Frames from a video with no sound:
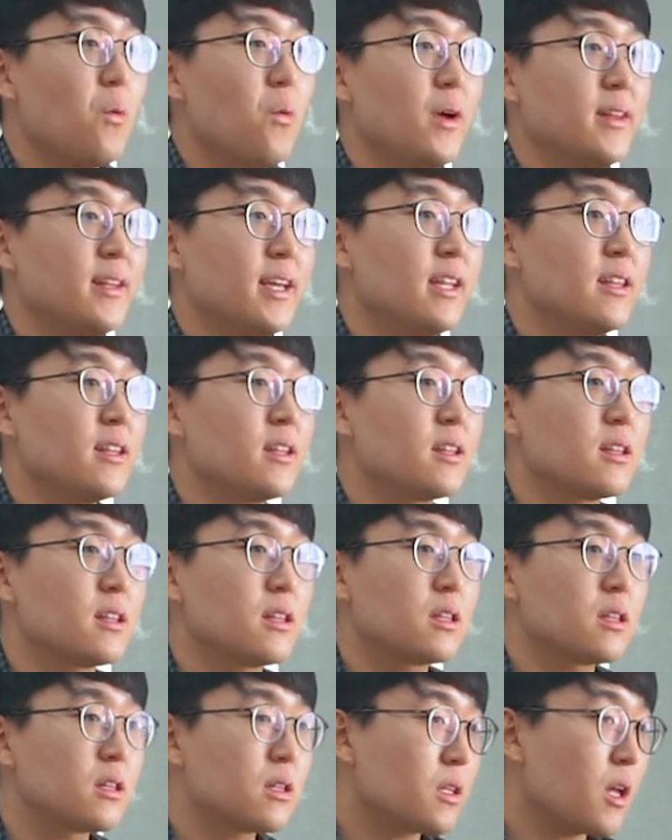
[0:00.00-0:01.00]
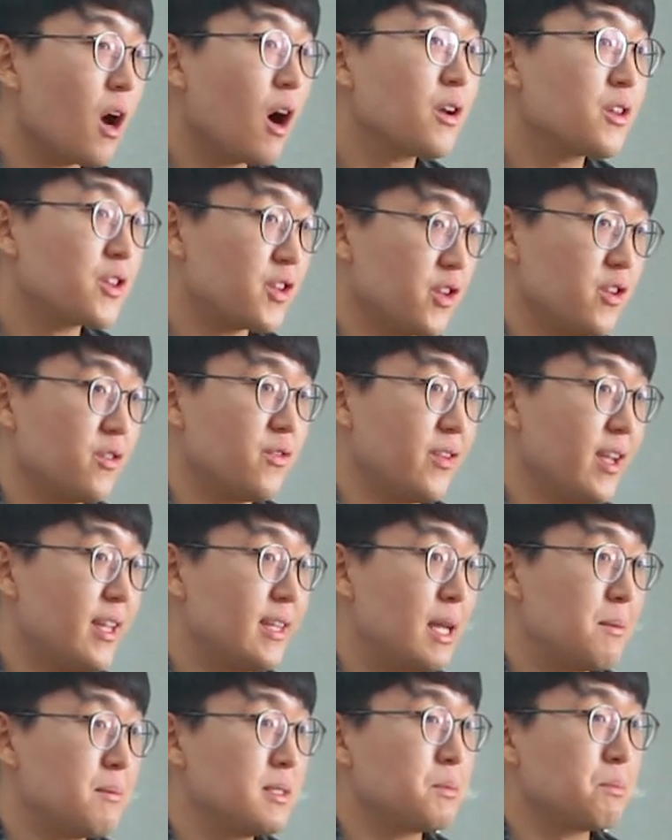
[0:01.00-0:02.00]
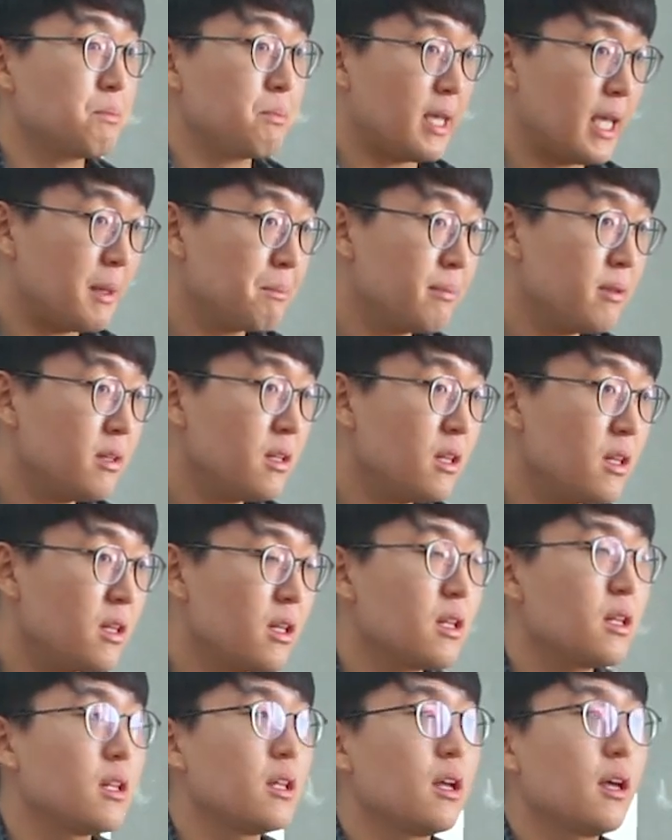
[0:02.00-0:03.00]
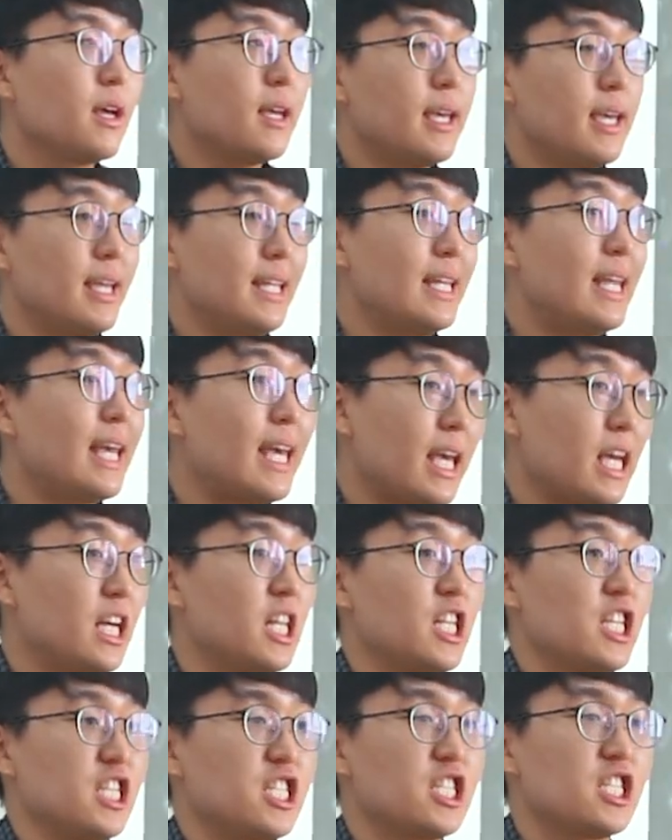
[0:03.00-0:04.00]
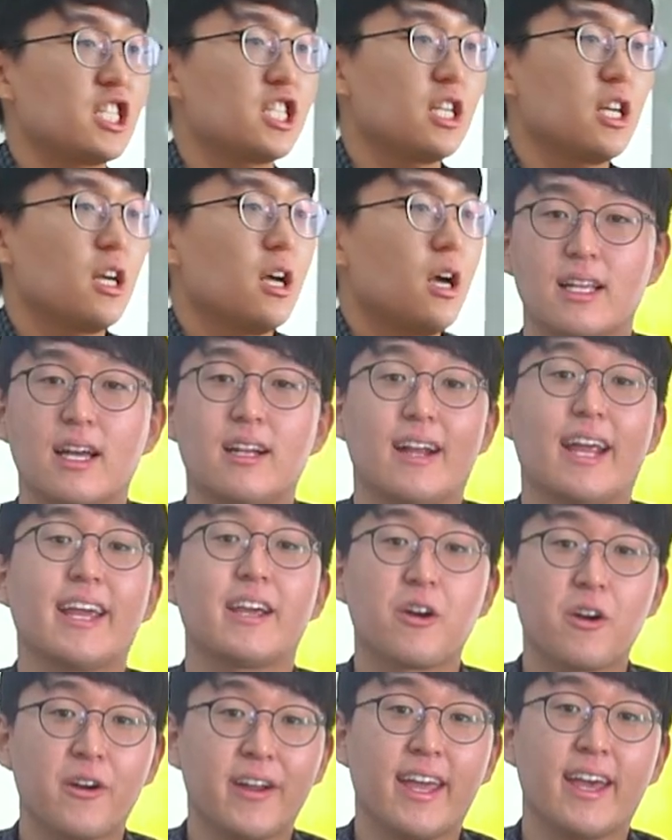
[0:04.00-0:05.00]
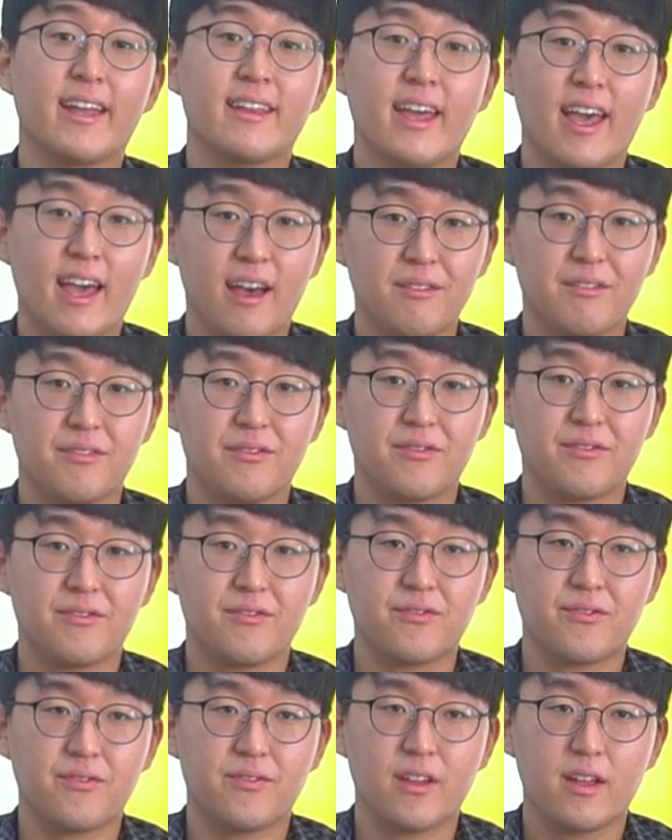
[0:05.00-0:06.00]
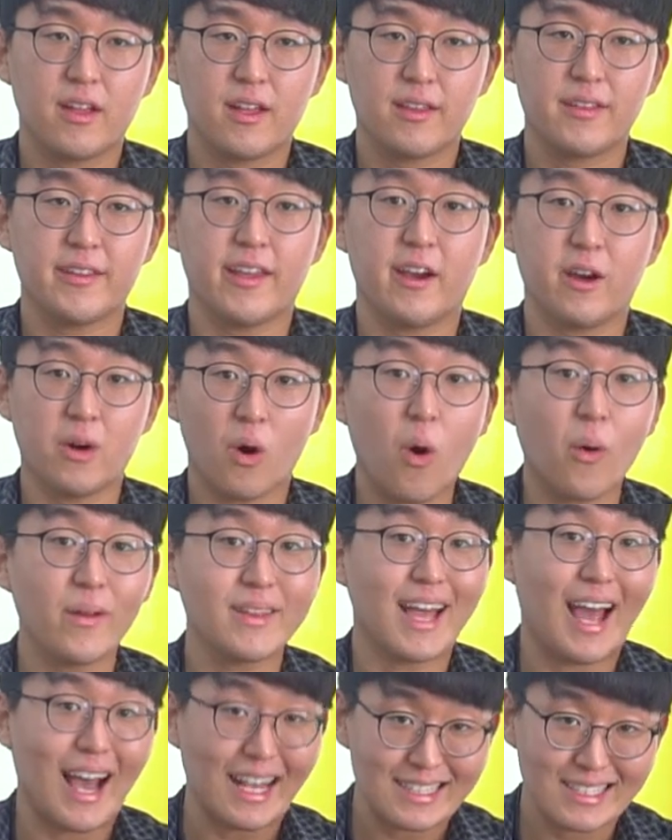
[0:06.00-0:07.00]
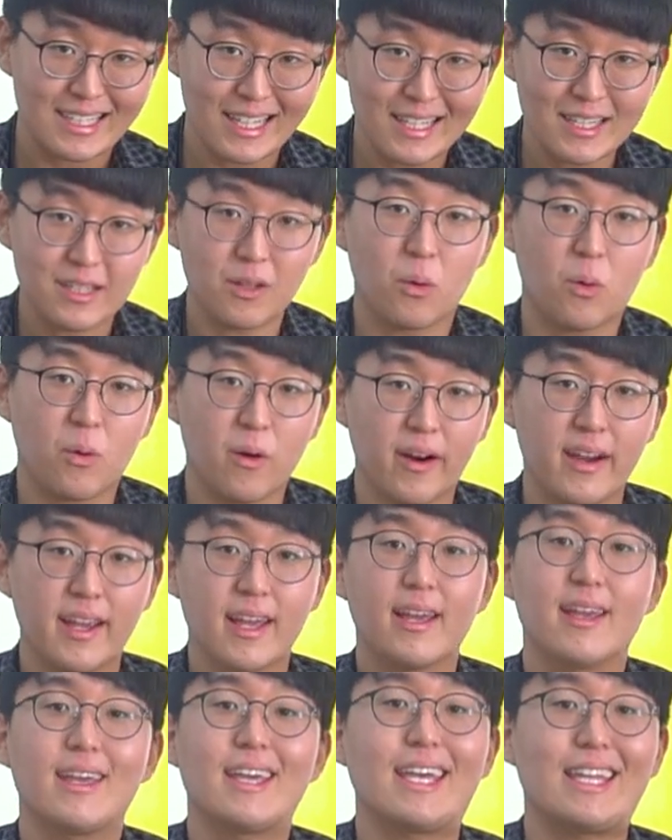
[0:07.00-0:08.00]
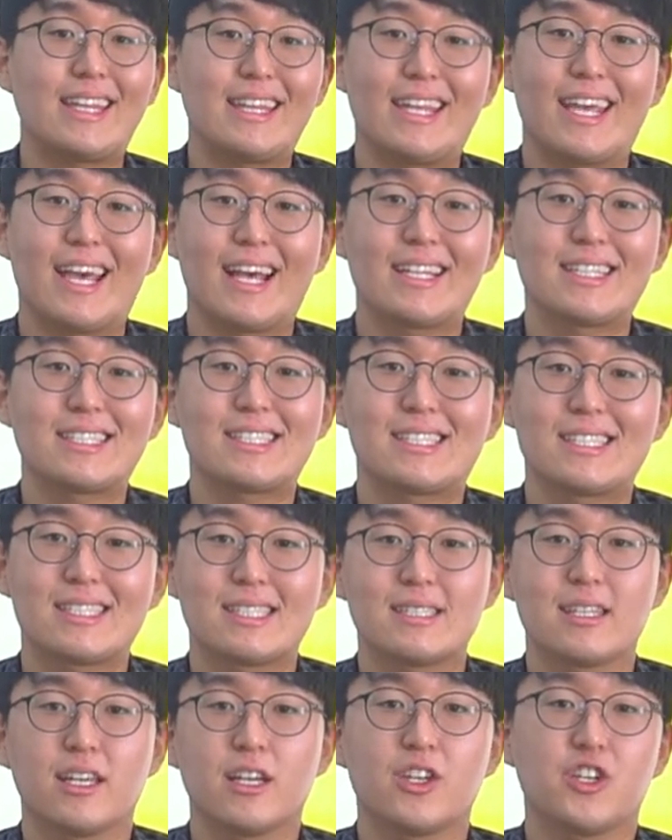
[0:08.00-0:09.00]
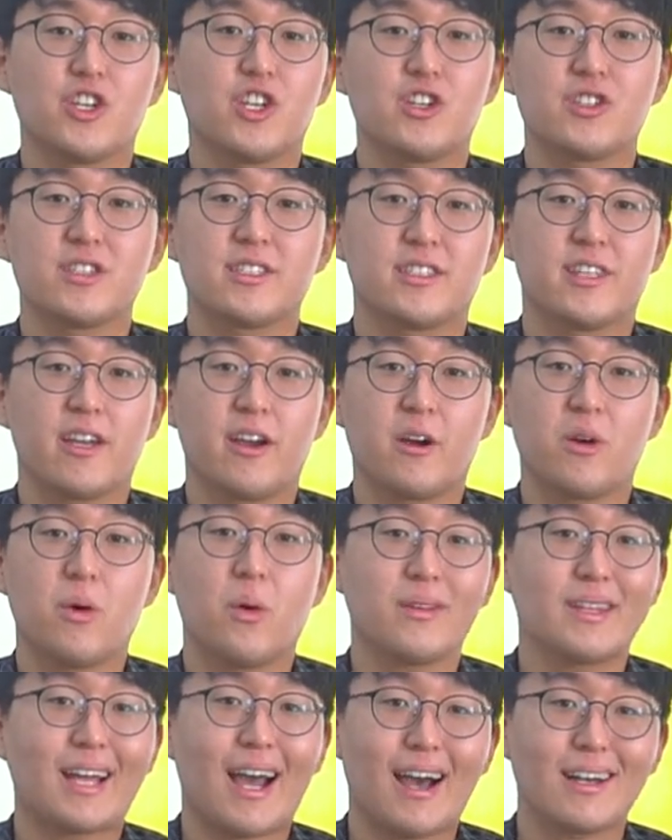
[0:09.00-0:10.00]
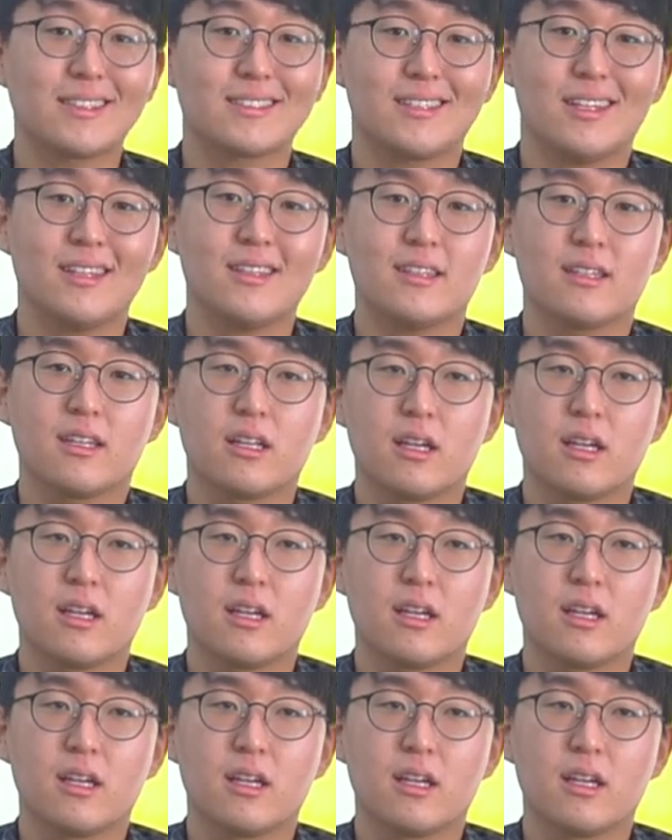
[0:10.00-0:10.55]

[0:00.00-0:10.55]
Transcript: When I talk to Vietnamese people in English, like Koreans have their own accent or Indians use their own accent,